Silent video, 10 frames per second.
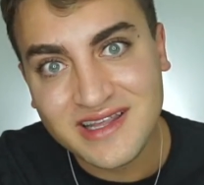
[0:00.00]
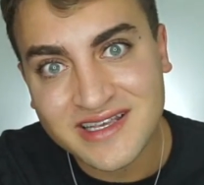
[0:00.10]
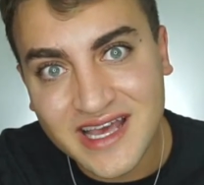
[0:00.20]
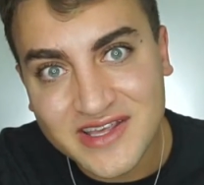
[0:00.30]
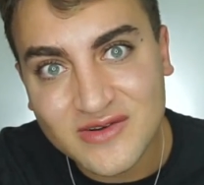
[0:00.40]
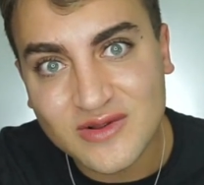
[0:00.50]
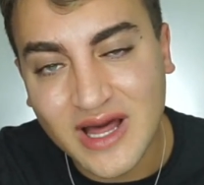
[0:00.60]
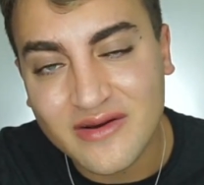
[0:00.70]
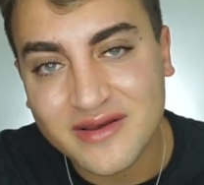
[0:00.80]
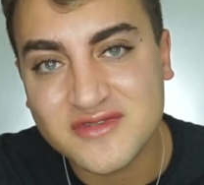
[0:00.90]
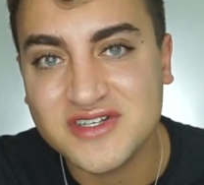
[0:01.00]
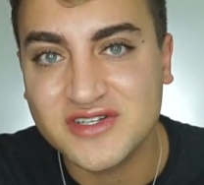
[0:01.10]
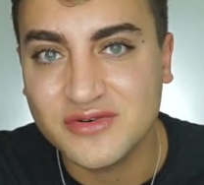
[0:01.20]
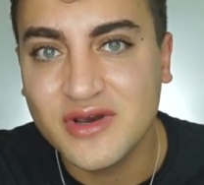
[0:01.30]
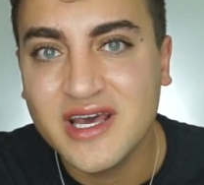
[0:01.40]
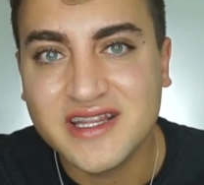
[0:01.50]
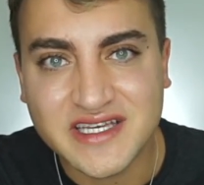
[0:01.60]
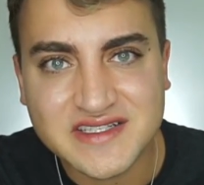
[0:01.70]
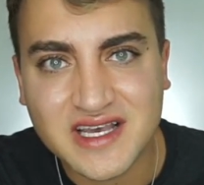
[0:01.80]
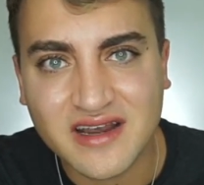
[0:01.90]
yet you allow him to do
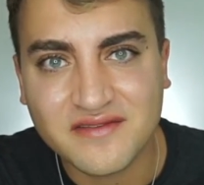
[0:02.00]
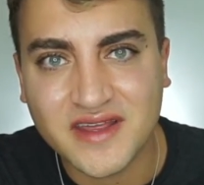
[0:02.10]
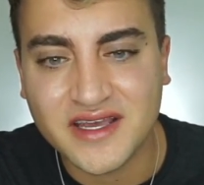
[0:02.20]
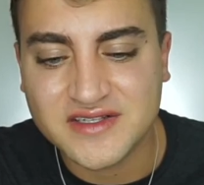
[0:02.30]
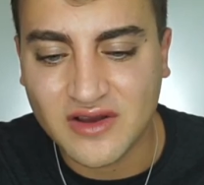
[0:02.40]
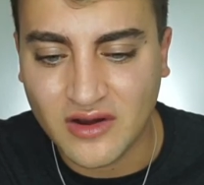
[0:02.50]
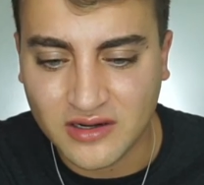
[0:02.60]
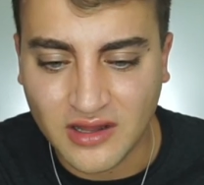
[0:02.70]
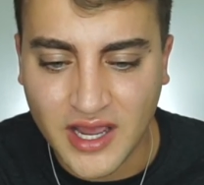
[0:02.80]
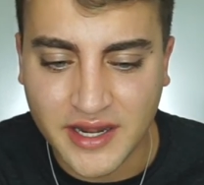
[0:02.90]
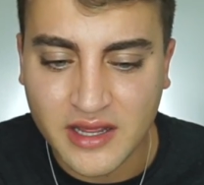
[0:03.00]
these kind of things online.